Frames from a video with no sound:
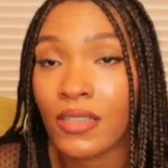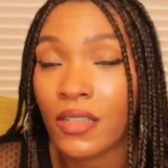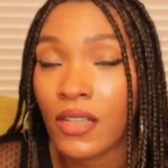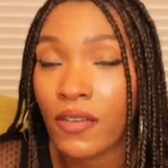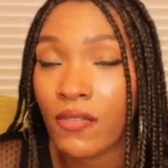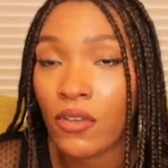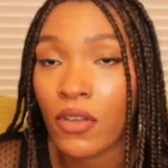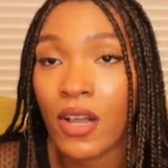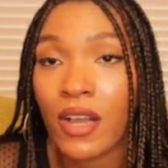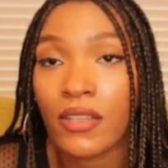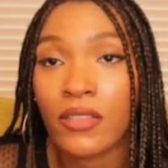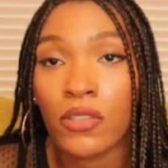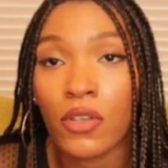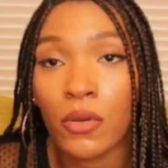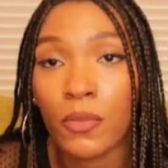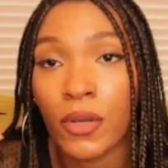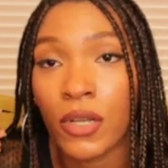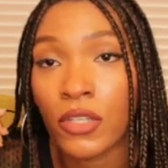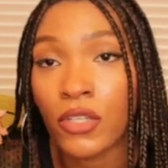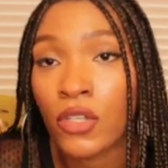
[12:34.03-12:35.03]
I love you guys so
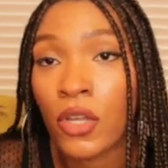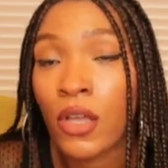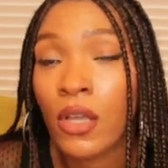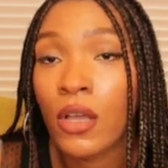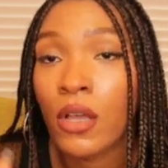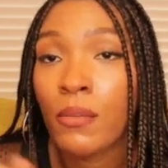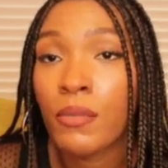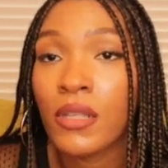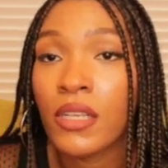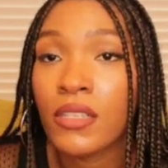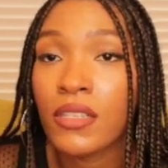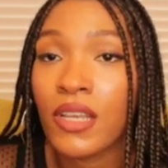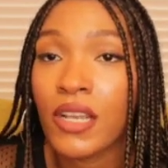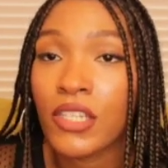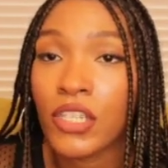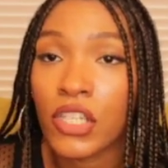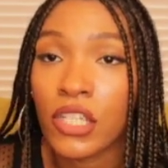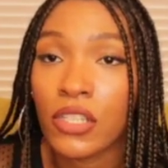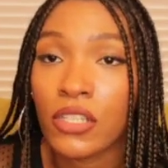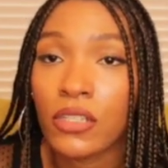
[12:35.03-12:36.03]
much. Please like,
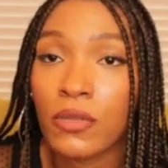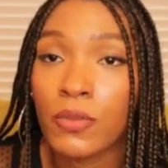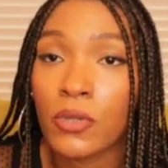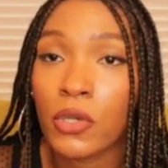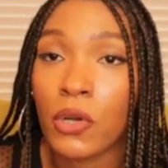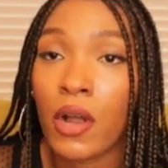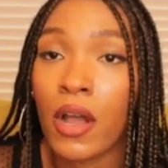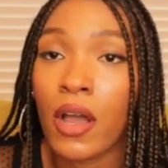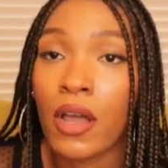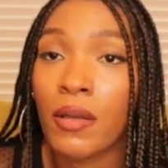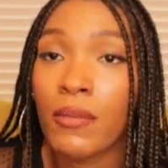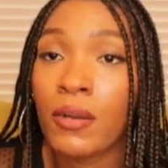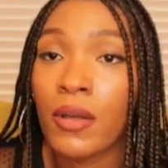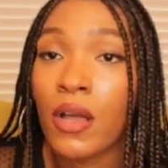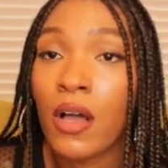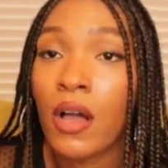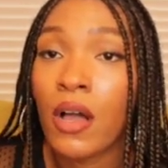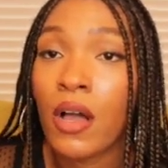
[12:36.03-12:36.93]
share, and subscribe.